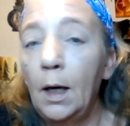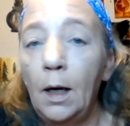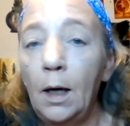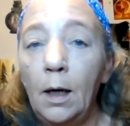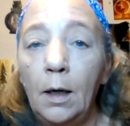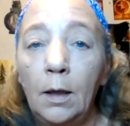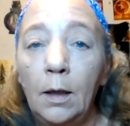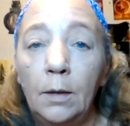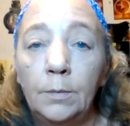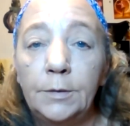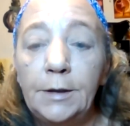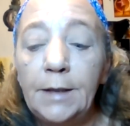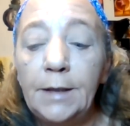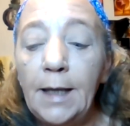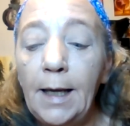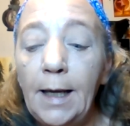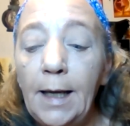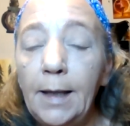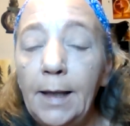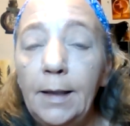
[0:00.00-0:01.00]

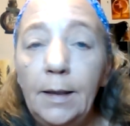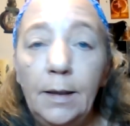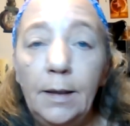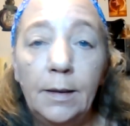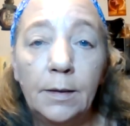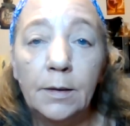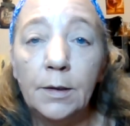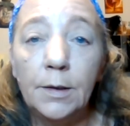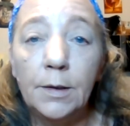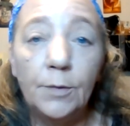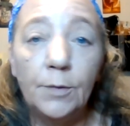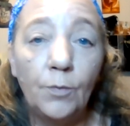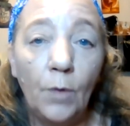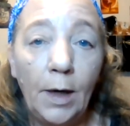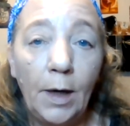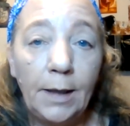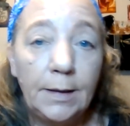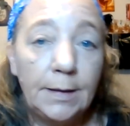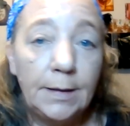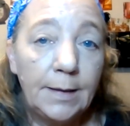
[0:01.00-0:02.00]
Today is
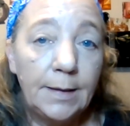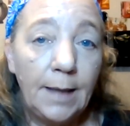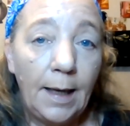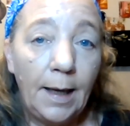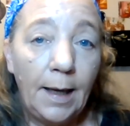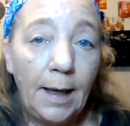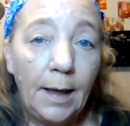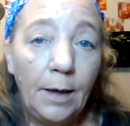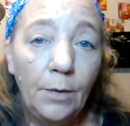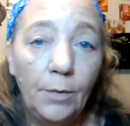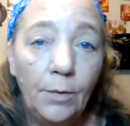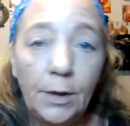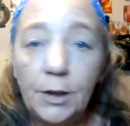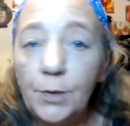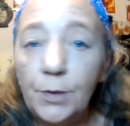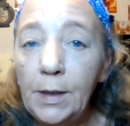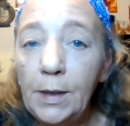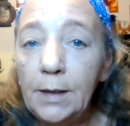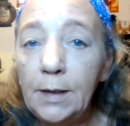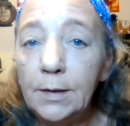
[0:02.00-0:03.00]
Wednesday,
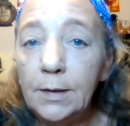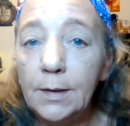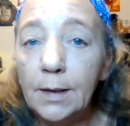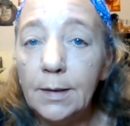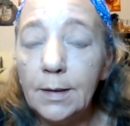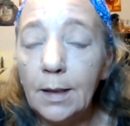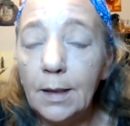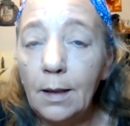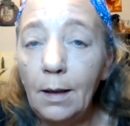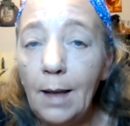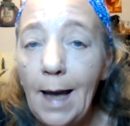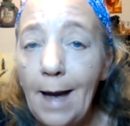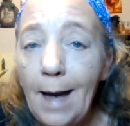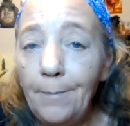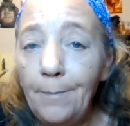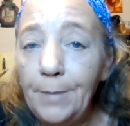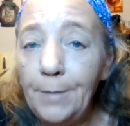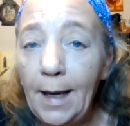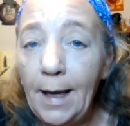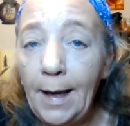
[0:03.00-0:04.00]
which means it's
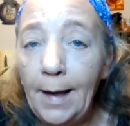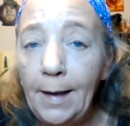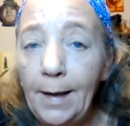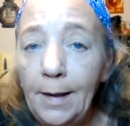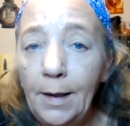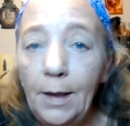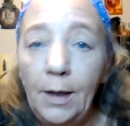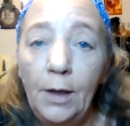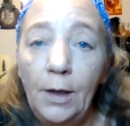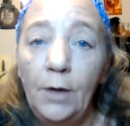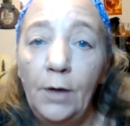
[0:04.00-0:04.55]
collab day